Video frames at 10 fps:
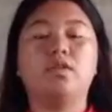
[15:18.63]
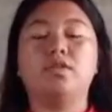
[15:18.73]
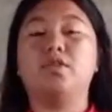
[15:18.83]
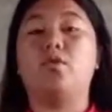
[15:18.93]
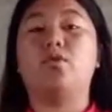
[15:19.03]

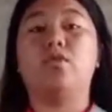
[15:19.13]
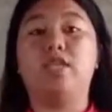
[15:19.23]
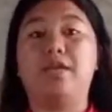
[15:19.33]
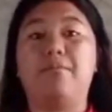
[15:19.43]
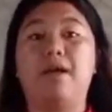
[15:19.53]
So good
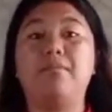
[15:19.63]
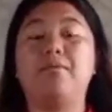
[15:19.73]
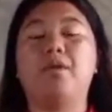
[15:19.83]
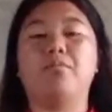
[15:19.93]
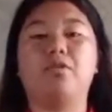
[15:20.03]
day ma'am,
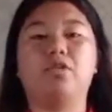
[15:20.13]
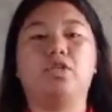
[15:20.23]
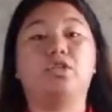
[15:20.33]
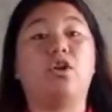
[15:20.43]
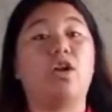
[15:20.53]
I'm Abel
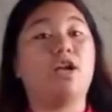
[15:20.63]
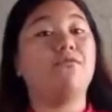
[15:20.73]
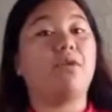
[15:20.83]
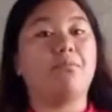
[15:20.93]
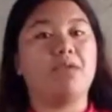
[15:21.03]
Sangay
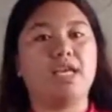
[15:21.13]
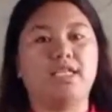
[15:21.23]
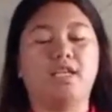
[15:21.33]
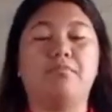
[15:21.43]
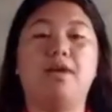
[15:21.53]
from
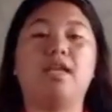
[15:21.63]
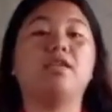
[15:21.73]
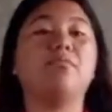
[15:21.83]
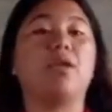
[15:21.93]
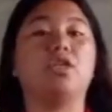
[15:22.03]
BSN
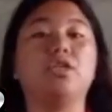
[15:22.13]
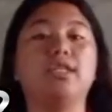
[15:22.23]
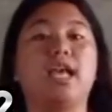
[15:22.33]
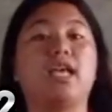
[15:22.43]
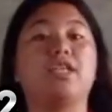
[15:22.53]
Math Major
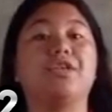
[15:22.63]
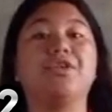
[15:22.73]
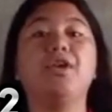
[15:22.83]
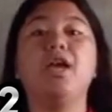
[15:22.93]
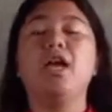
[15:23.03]
Second
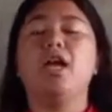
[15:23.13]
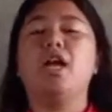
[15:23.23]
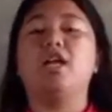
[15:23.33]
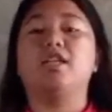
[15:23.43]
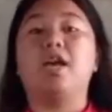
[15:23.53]
Year,
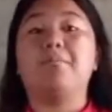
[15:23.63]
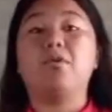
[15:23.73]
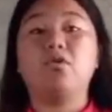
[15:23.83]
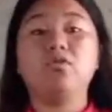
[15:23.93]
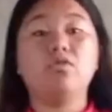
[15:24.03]
and I'm
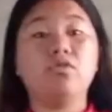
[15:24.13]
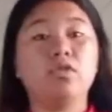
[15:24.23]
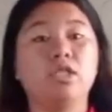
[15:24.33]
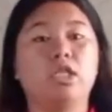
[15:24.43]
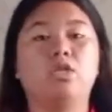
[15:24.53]
going to
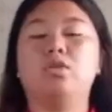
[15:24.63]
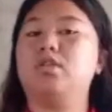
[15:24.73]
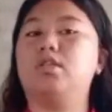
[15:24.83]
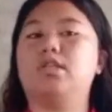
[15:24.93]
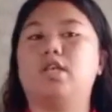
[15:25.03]
continue
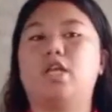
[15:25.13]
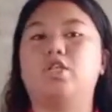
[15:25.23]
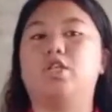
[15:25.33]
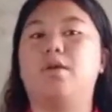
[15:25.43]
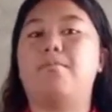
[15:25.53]
the
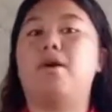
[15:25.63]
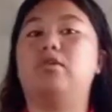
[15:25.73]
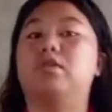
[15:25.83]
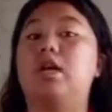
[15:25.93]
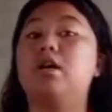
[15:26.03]
discussion
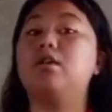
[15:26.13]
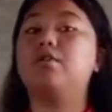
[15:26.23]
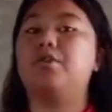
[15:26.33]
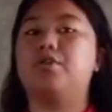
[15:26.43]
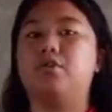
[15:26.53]
about the
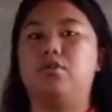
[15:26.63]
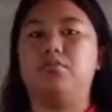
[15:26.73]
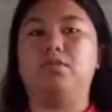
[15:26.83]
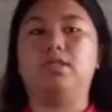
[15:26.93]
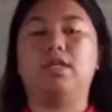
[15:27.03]

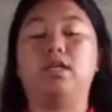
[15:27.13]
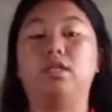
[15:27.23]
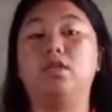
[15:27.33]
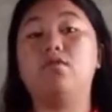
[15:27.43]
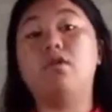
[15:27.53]
curriculum design.
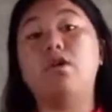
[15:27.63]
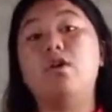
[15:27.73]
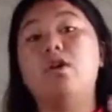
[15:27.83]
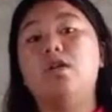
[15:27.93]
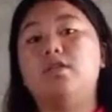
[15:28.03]
So
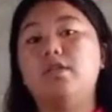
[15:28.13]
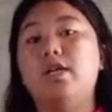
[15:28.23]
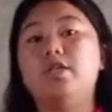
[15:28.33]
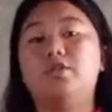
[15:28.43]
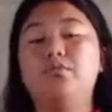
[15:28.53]
there
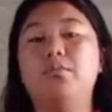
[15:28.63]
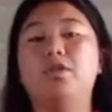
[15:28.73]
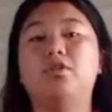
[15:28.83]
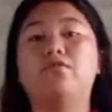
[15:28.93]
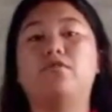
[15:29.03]
are two
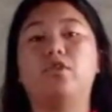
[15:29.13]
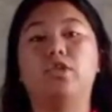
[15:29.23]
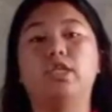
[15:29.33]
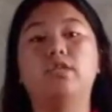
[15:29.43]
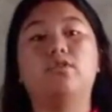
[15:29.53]
major
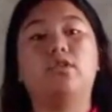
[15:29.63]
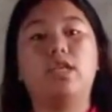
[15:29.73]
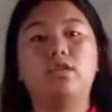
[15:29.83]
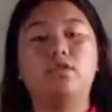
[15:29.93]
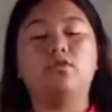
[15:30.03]
forces, two
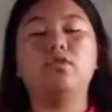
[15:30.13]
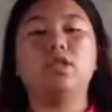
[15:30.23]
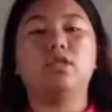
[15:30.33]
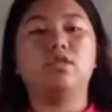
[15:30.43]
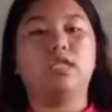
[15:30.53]
things to
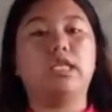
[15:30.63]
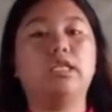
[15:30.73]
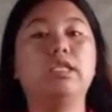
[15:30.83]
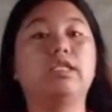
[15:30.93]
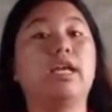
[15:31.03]
consider
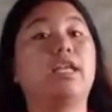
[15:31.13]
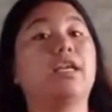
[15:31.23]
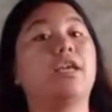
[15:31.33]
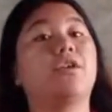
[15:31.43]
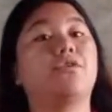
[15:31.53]
in designing
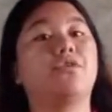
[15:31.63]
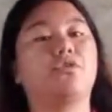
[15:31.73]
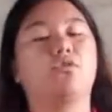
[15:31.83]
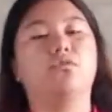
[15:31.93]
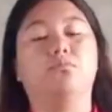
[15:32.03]
a
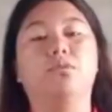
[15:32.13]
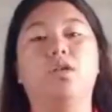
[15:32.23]
curriculum.